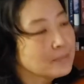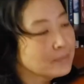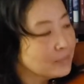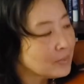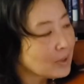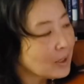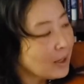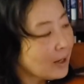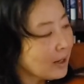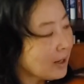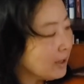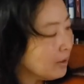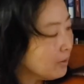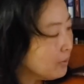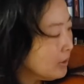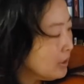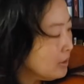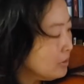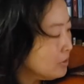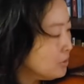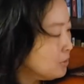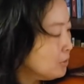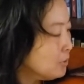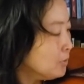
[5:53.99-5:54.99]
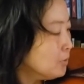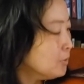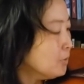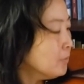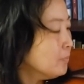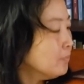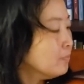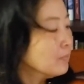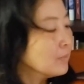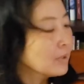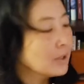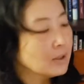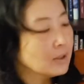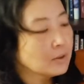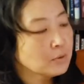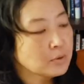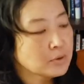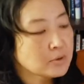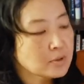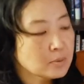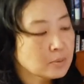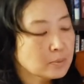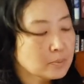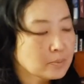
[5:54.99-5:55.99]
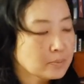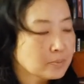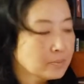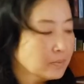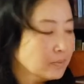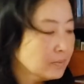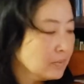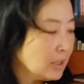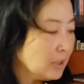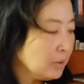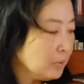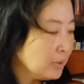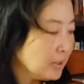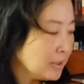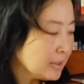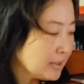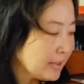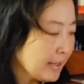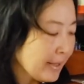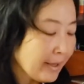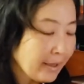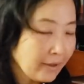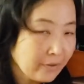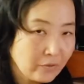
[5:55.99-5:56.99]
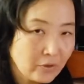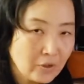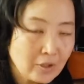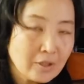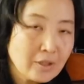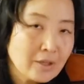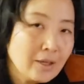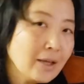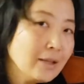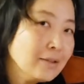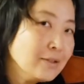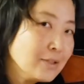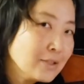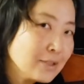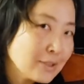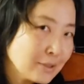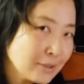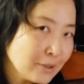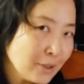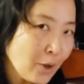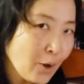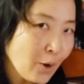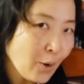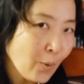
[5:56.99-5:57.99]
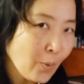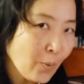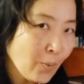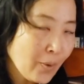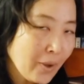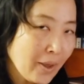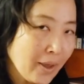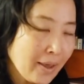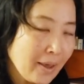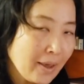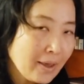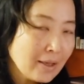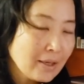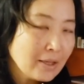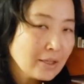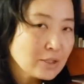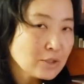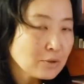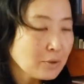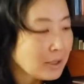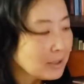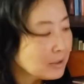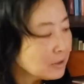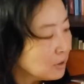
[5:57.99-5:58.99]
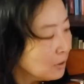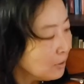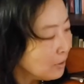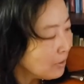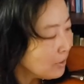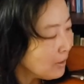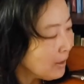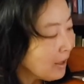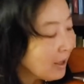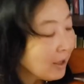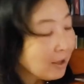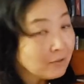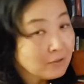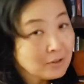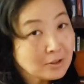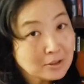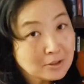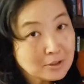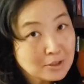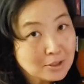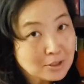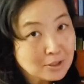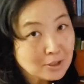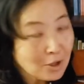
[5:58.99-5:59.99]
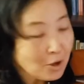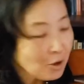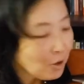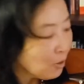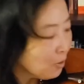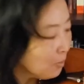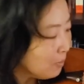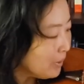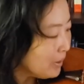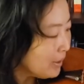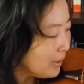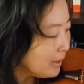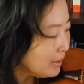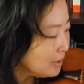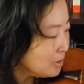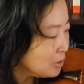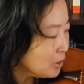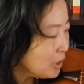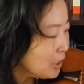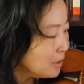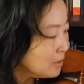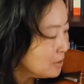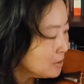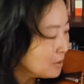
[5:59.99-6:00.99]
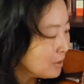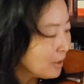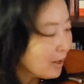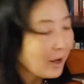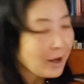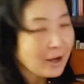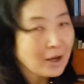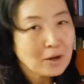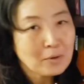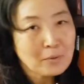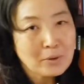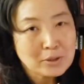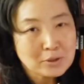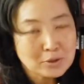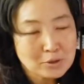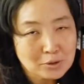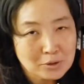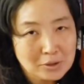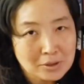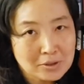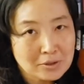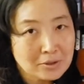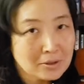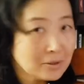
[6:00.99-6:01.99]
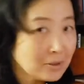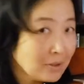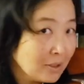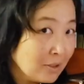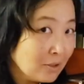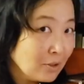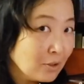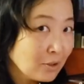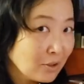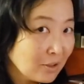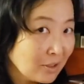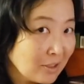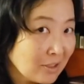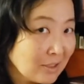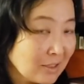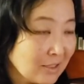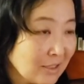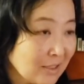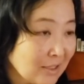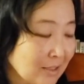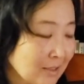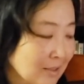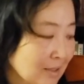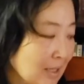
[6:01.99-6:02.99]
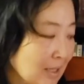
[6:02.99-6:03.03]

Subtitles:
the highway 2. It was heavy and slow. So I took the heavy and slow, but I changed the highway to here, and then you're gonna see it